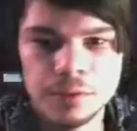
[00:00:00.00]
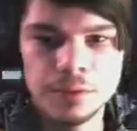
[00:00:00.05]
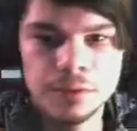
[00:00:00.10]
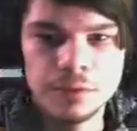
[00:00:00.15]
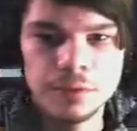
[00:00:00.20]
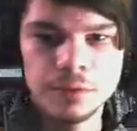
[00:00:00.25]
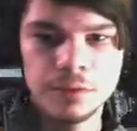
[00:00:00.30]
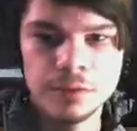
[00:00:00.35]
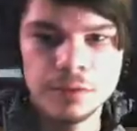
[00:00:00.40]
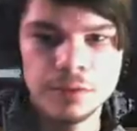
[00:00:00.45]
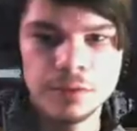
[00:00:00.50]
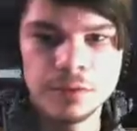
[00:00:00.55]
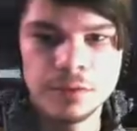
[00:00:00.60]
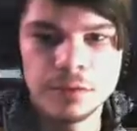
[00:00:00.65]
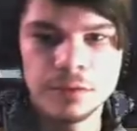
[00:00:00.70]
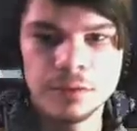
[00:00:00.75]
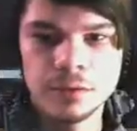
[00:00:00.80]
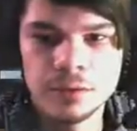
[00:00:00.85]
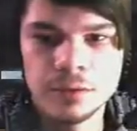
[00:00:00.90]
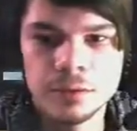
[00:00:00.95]

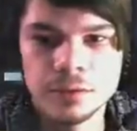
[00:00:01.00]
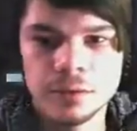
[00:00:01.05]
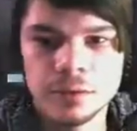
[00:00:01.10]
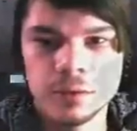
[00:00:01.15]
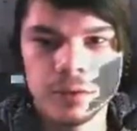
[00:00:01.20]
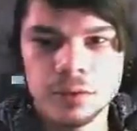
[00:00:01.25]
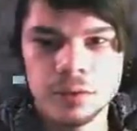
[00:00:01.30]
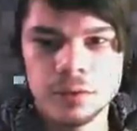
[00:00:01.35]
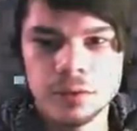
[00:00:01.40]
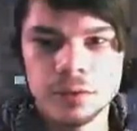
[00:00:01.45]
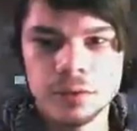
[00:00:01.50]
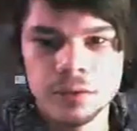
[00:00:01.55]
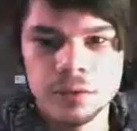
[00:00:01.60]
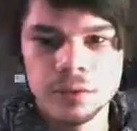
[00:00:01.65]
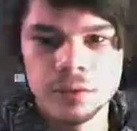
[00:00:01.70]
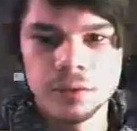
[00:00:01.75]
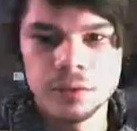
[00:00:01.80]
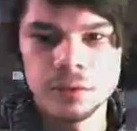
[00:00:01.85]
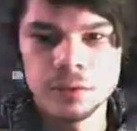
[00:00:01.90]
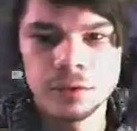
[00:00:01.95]

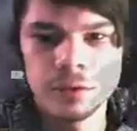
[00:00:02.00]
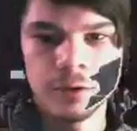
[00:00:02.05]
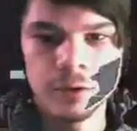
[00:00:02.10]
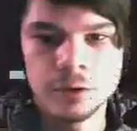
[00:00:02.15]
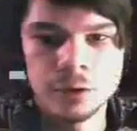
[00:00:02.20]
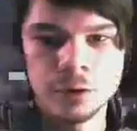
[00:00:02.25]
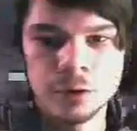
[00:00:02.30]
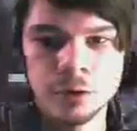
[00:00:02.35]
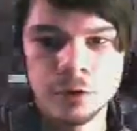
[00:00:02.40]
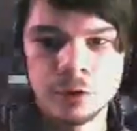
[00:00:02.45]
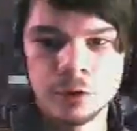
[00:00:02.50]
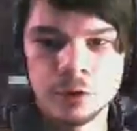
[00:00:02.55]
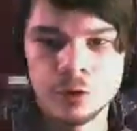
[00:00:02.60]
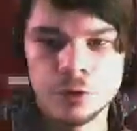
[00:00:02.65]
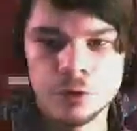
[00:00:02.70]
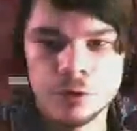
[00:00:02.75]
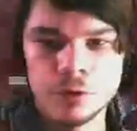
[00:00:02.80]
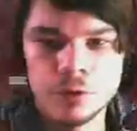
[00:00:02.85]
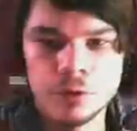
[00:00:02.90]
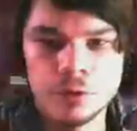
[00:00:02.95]

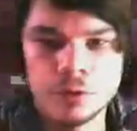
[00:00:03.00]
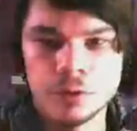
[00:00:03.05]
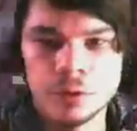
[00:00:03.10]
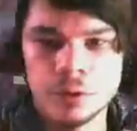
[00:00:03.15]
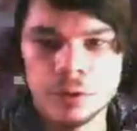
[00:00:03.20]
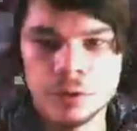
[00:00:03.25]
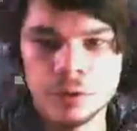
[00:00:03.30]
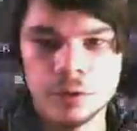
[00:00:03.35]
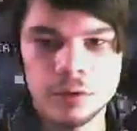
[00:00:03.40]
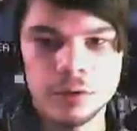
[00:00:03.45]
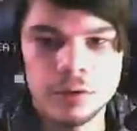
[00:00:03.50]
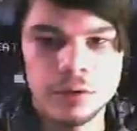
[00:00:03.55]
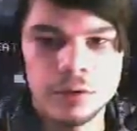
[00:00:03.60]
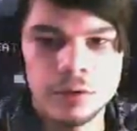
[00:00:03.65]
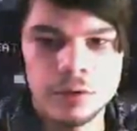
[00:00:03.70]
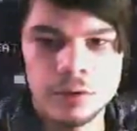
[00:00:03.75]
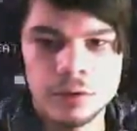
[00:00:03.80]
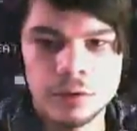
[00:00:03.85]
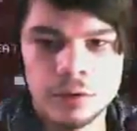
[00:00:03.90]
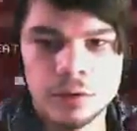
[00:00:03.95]

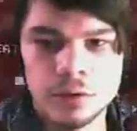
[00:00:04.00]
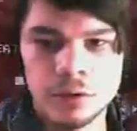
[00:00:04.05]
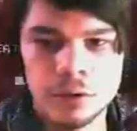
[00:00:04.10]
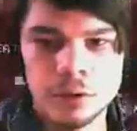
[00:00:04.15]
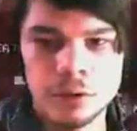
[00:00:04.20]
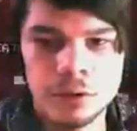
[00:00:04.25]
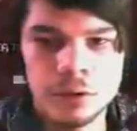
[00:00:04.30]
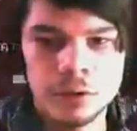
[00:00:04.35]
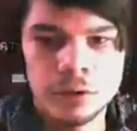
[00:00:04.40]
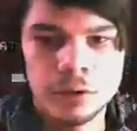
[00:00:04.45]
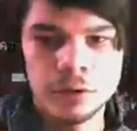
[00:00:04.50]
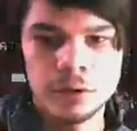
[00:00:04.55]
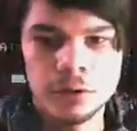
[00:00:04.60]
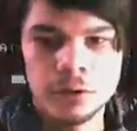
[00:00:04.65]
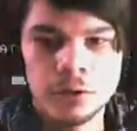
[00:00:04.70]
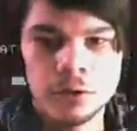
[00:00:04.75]
Nobody speaks.